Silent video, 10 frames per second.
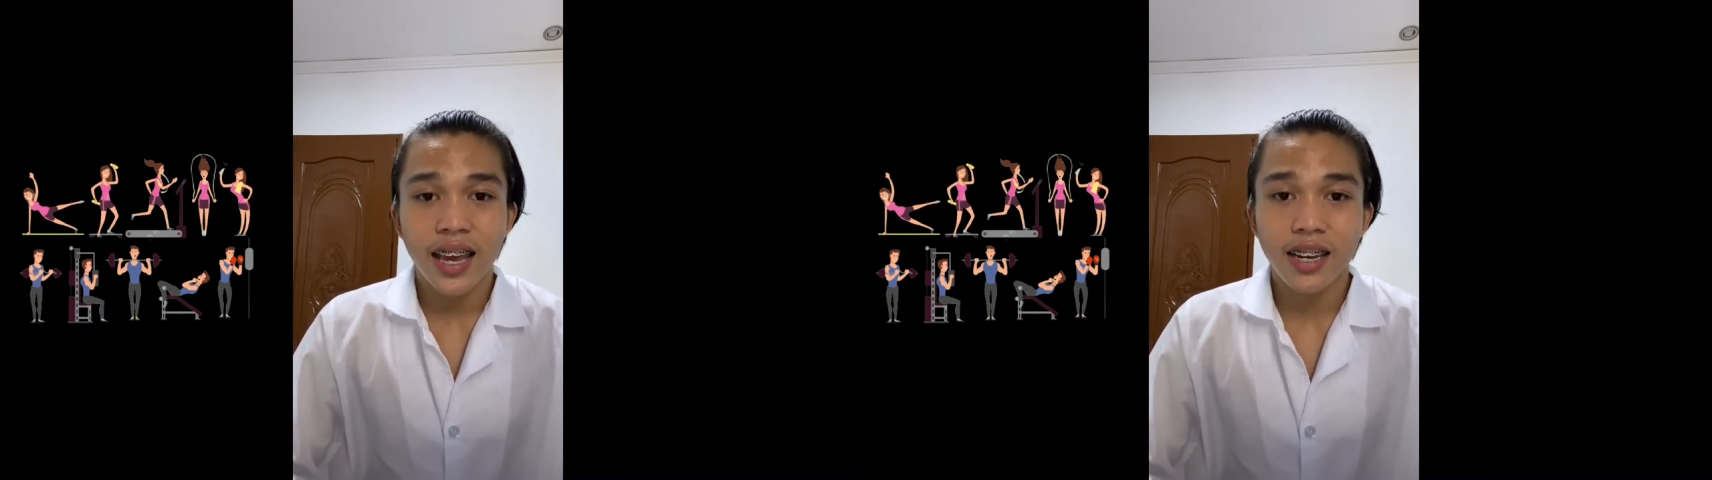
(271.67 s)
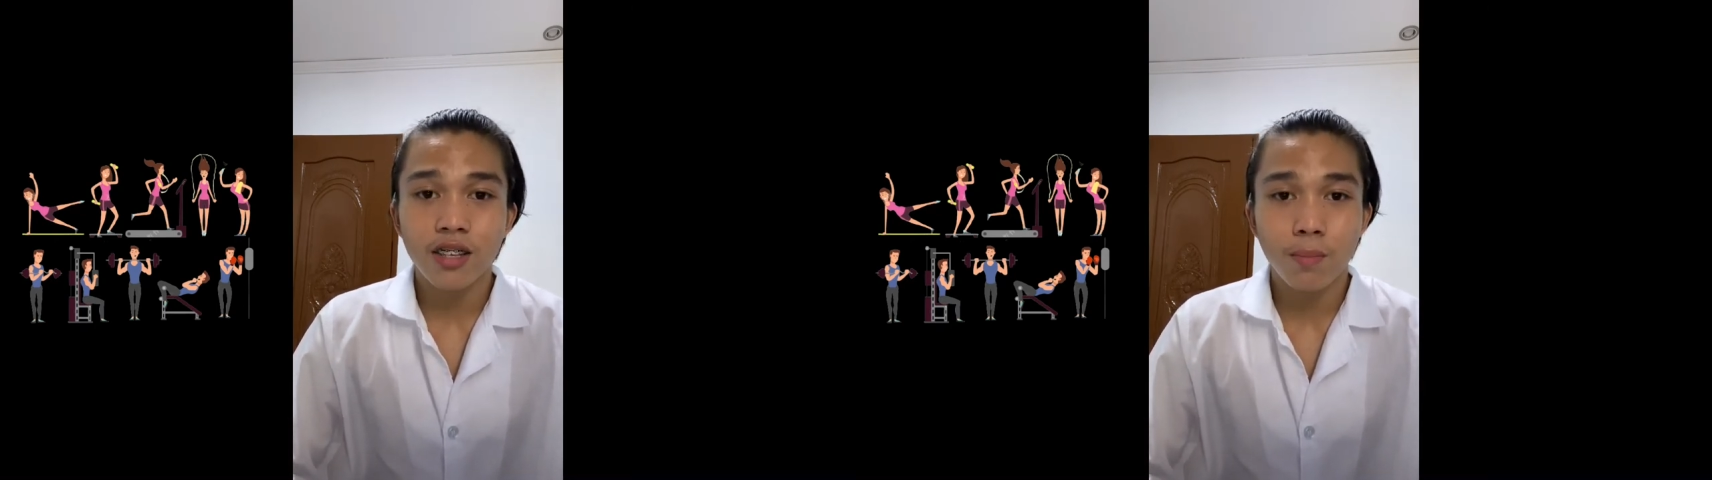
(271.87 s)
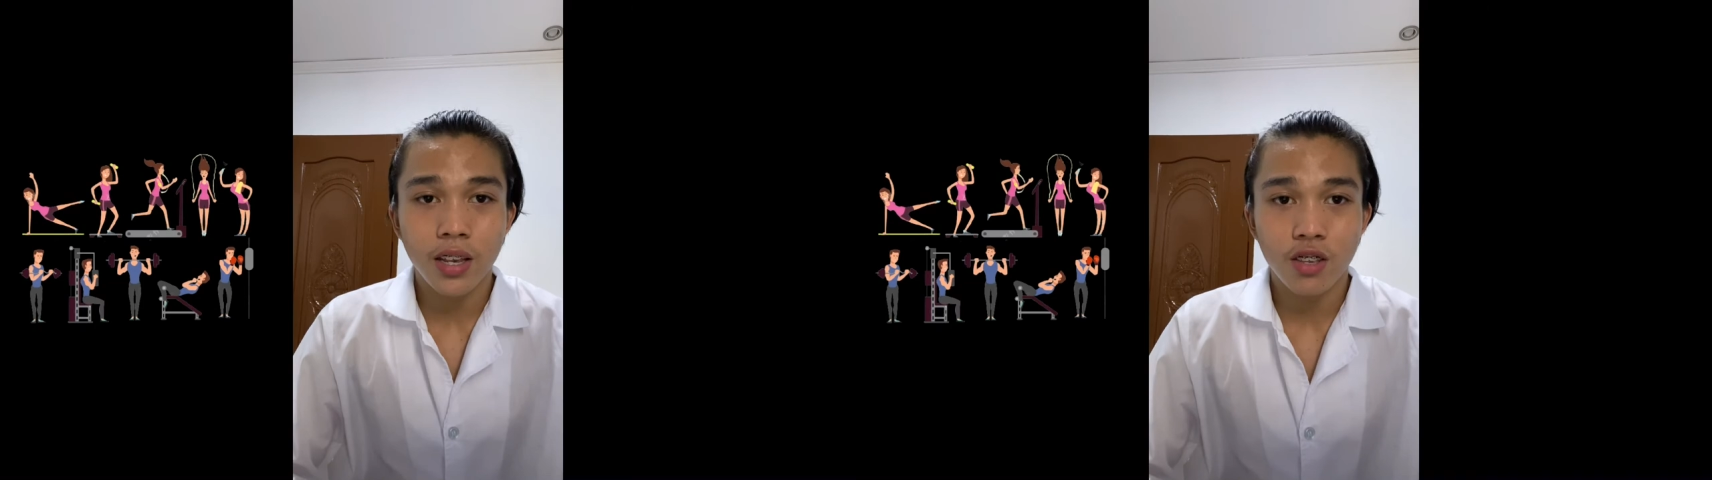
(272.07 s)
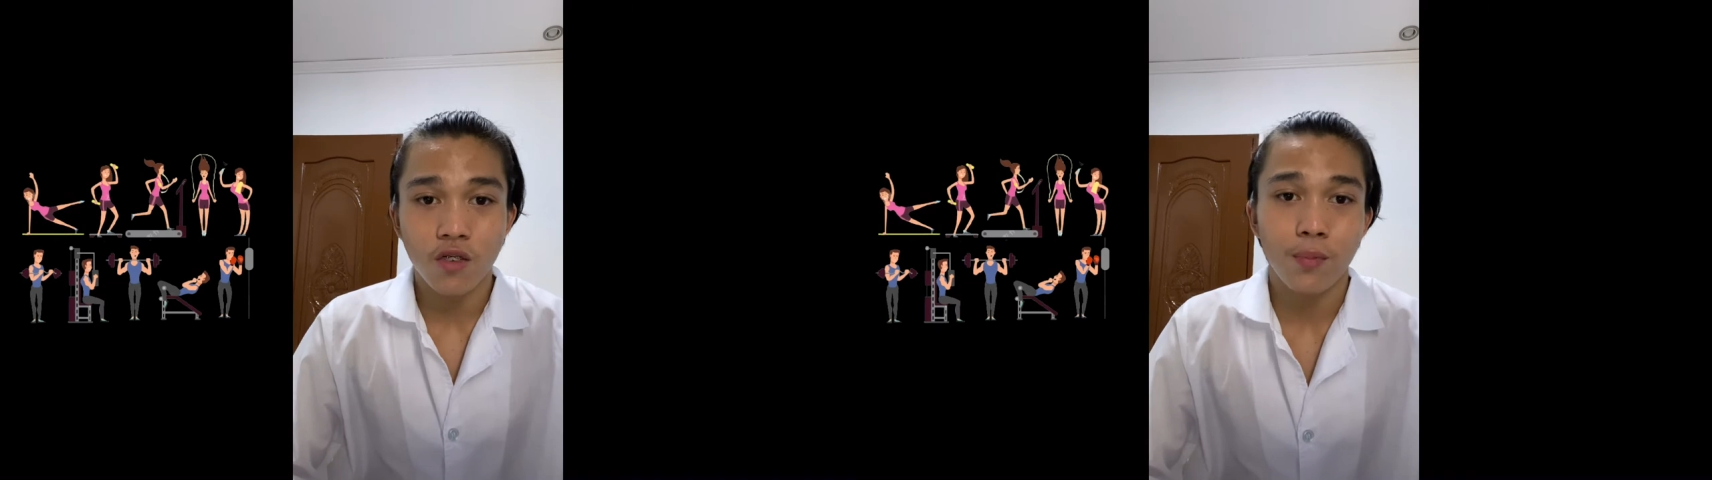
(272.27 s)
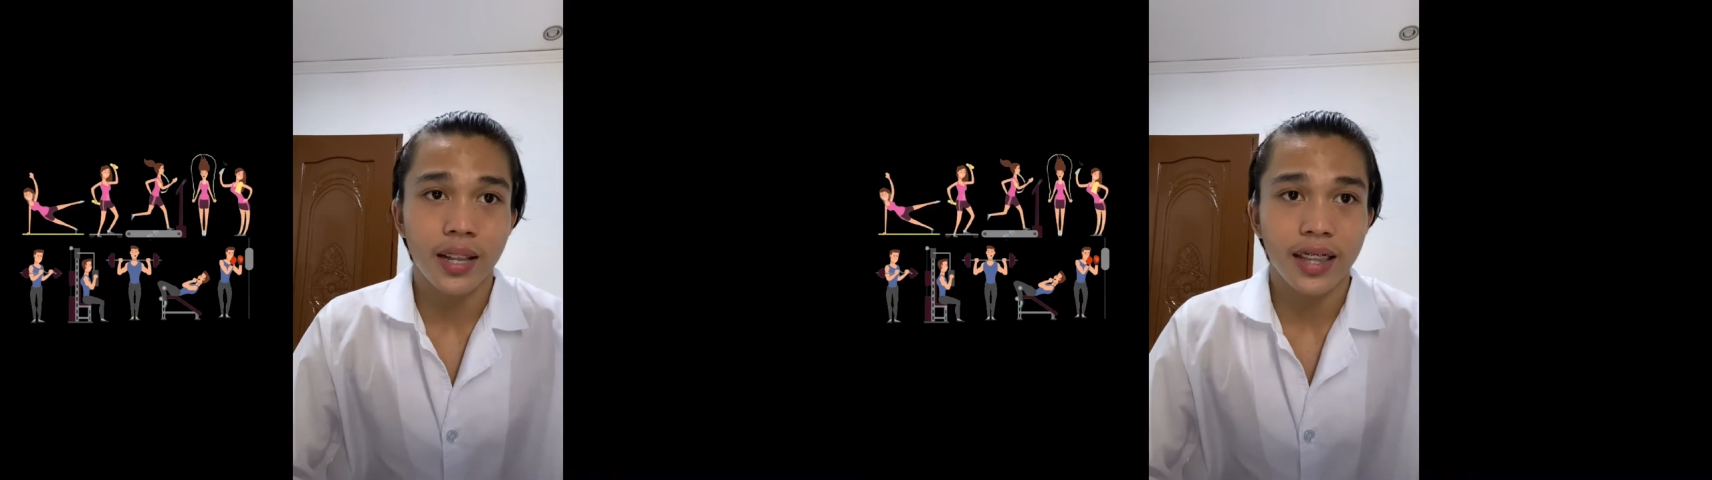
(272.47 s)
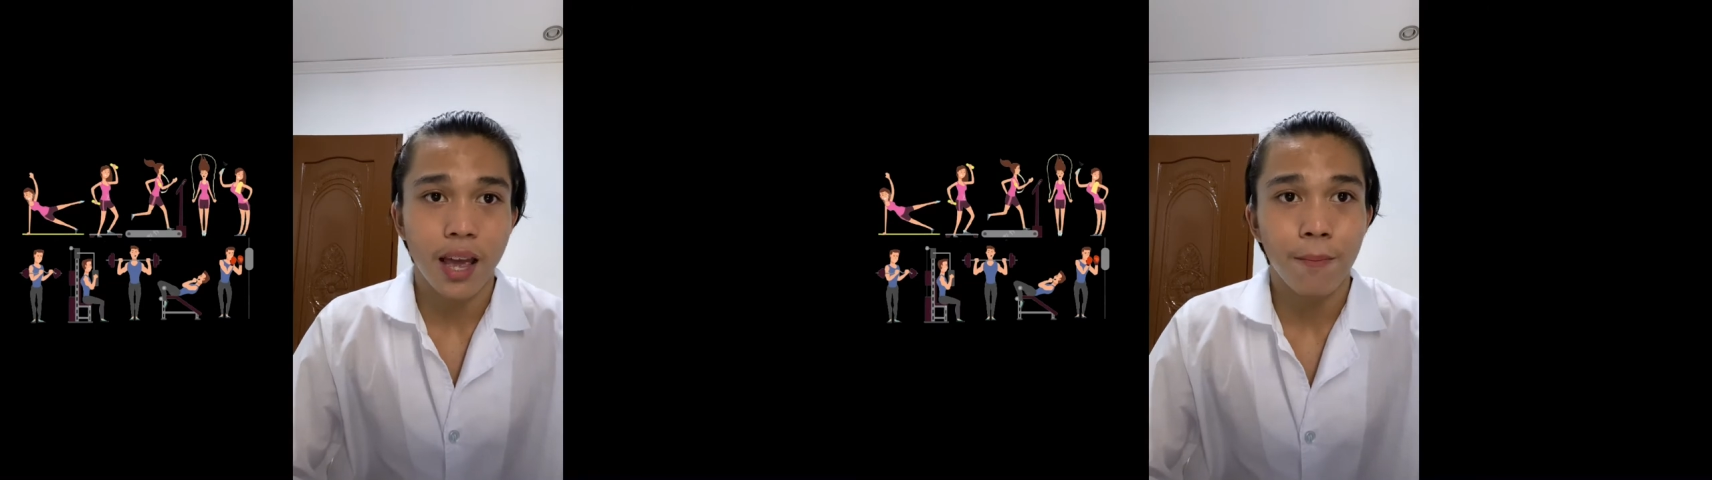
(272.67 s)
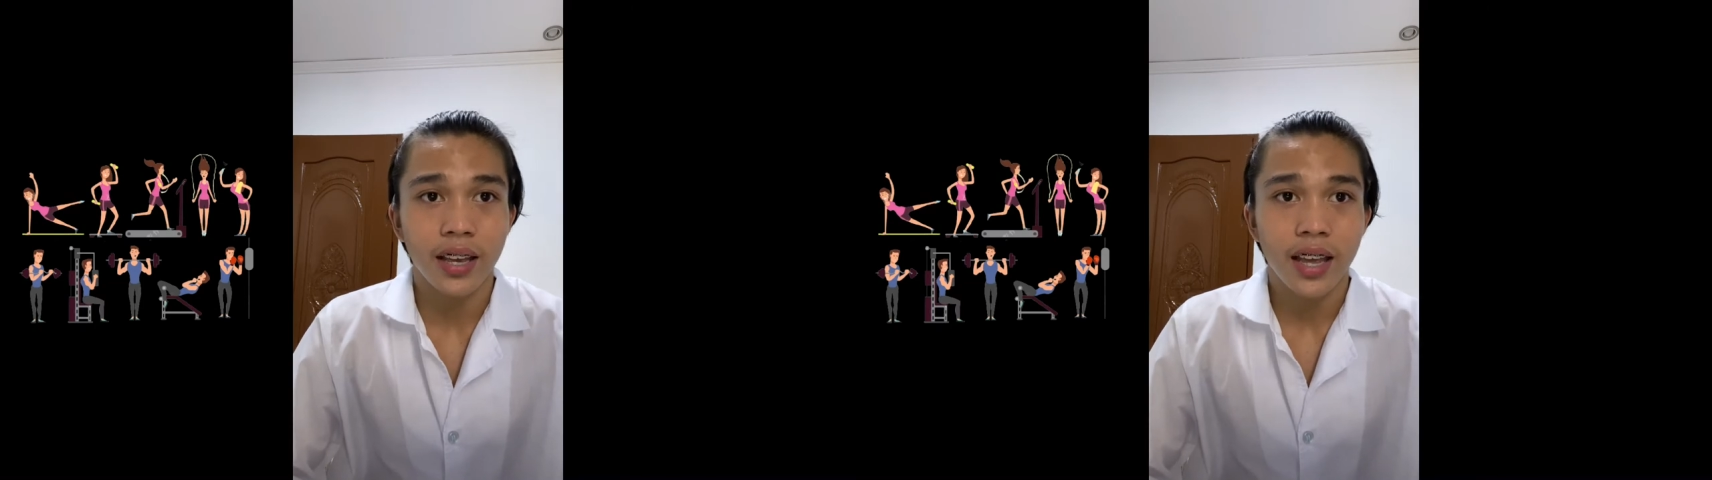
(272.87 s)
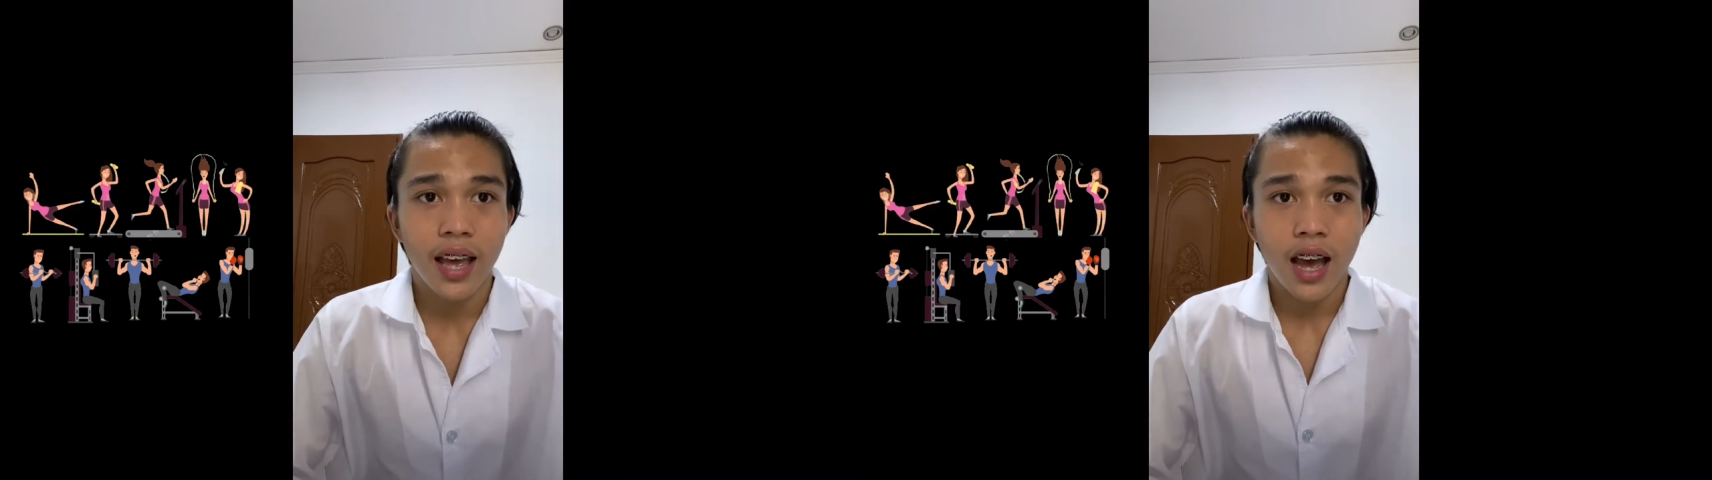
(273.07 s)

in this midst of pandemic.